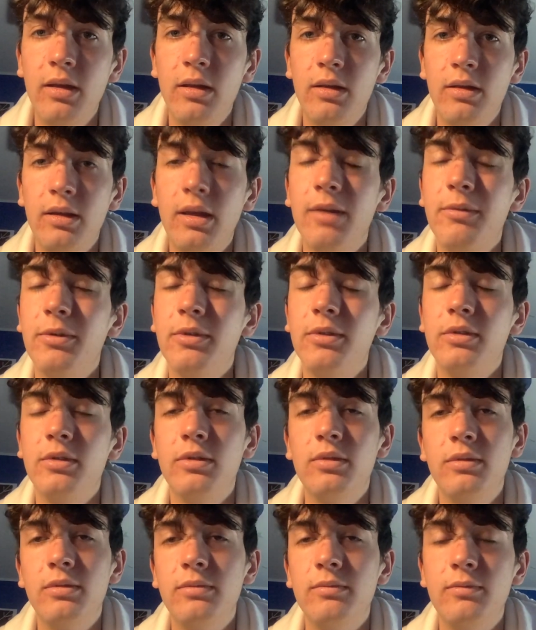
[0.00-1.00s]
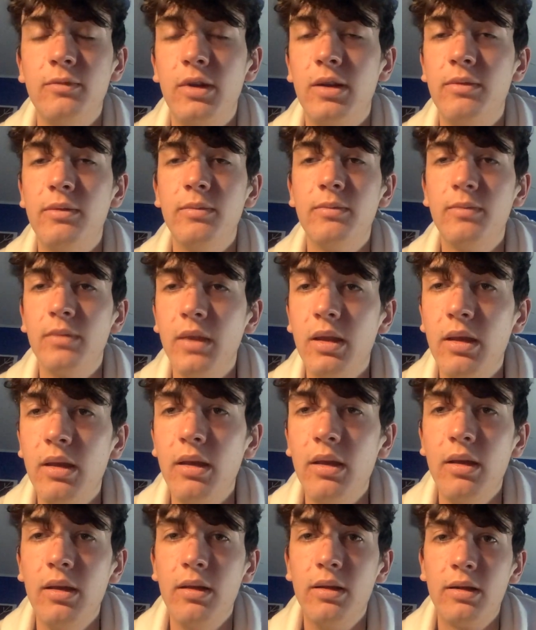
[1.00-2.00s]
yeah, whatever.
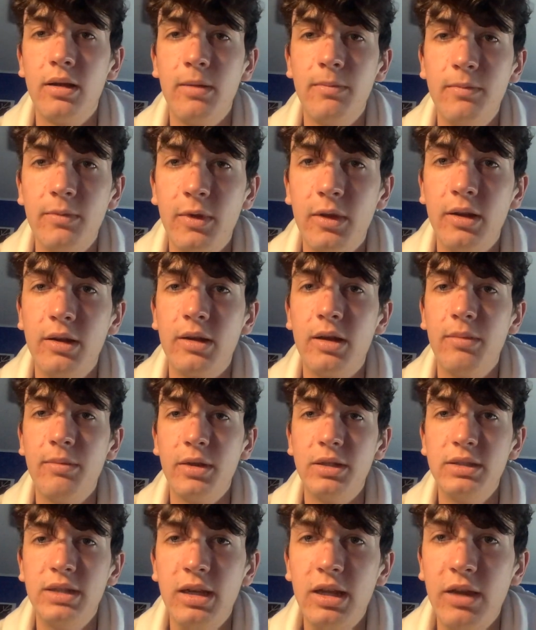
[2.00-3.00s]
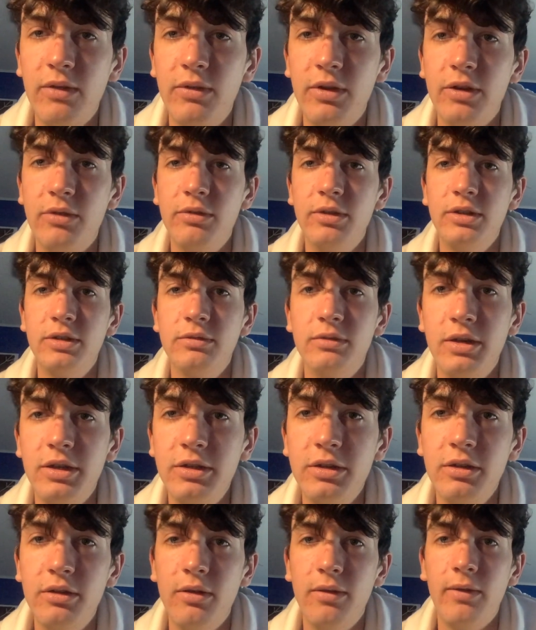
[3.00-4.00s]
Compound 10 have an increased
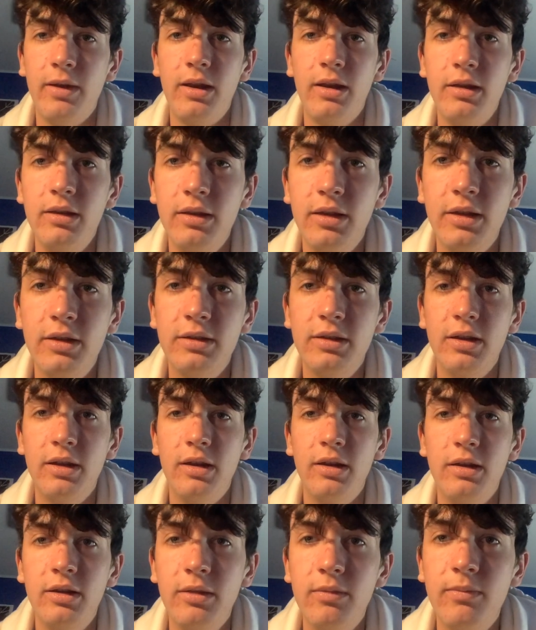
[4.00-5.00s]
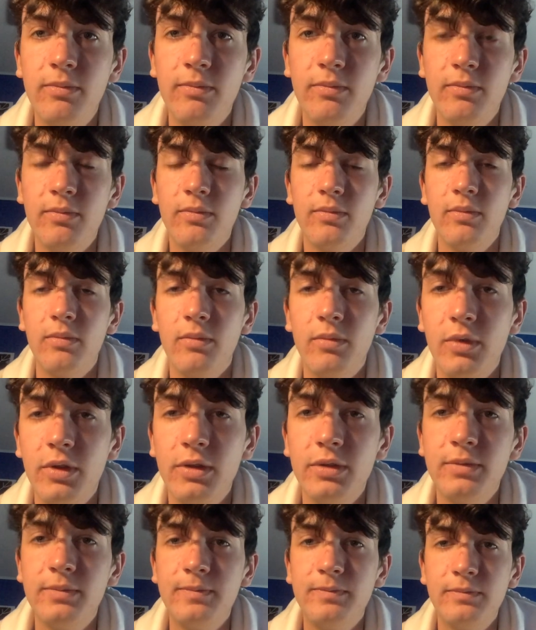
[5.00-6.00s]
ratio of NADH to NAD+.
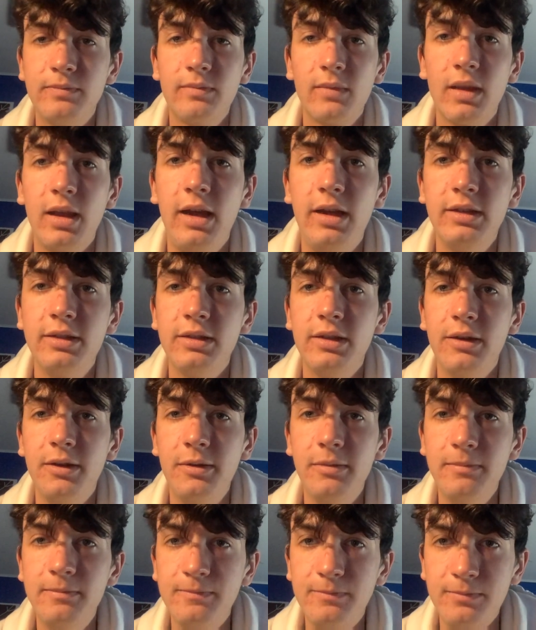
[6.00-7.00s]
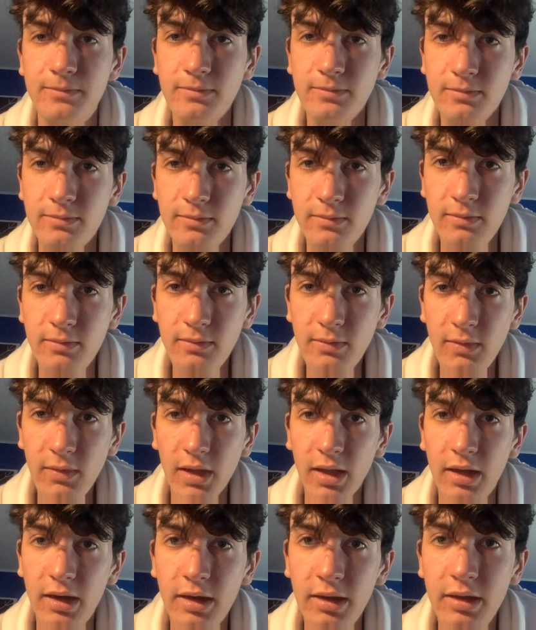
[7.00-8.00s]
I said
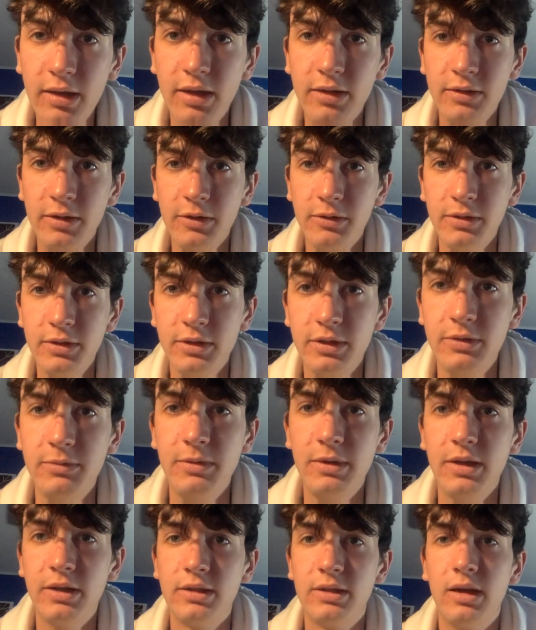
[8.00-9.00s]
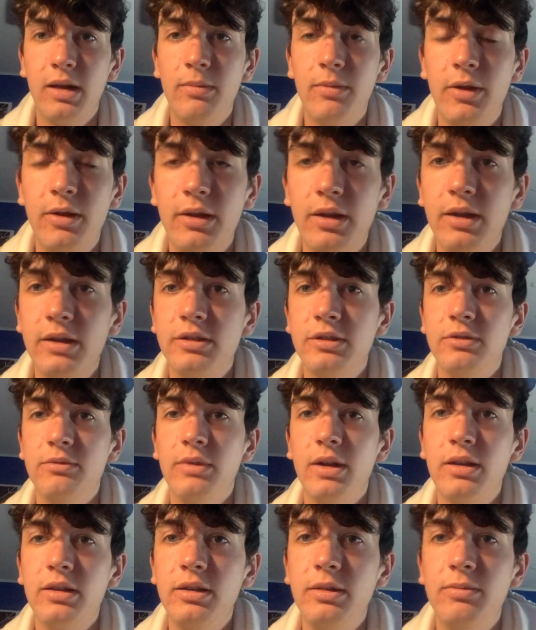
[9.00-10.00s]
NADH increases because compound X
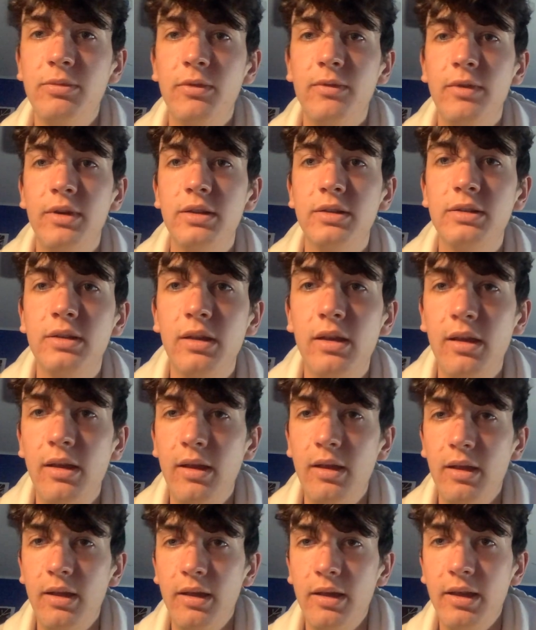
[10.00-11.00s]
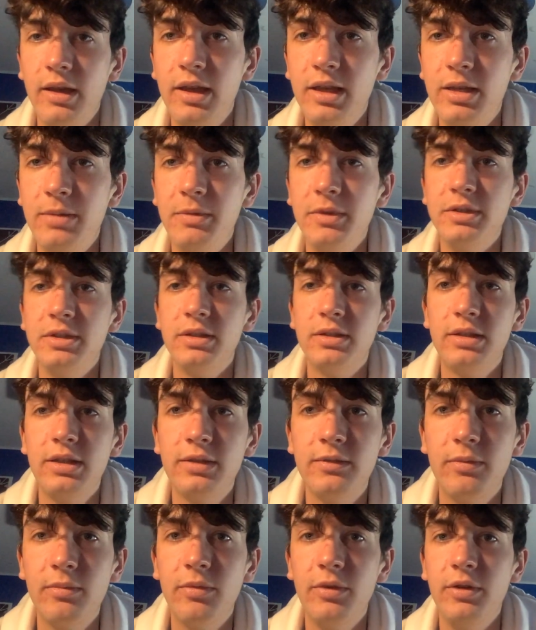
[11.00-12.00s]
directly prevents ATP synthase
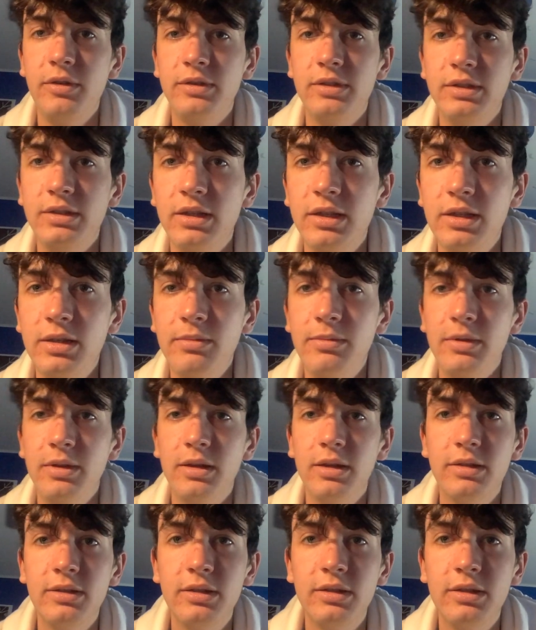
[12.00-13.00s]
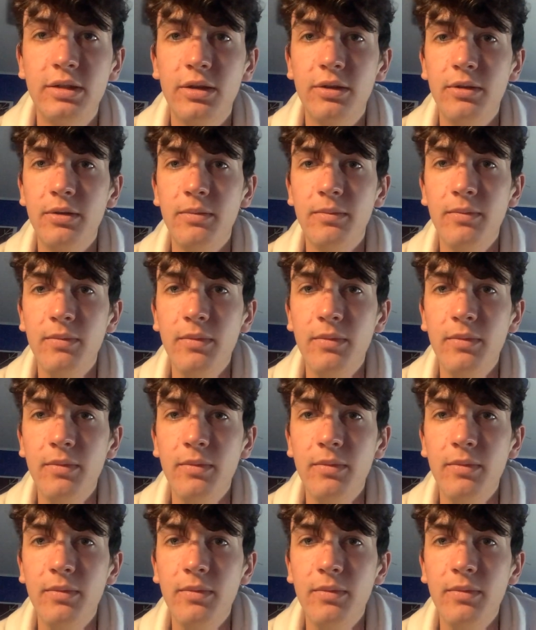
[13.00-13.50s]
from producing the ATP necessary